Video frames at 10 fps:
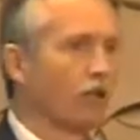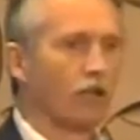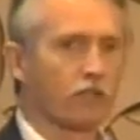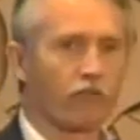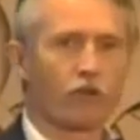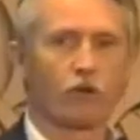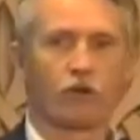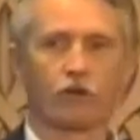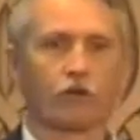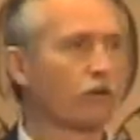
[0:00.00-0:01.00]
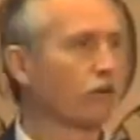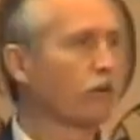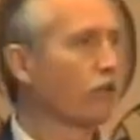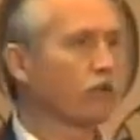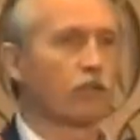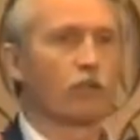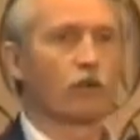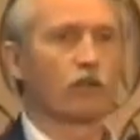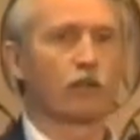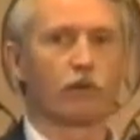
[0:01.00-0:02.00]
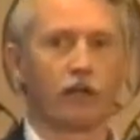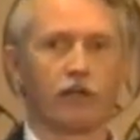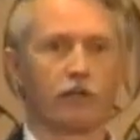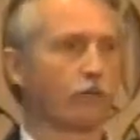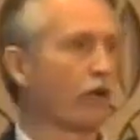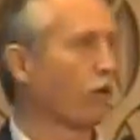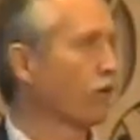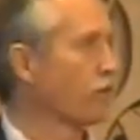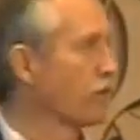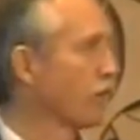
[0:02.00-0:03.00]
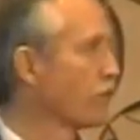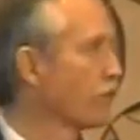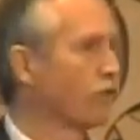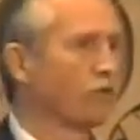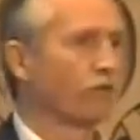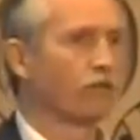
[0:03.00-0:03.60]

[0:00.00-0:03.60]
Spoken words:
Who doesn't know what combined heat and power is in this room?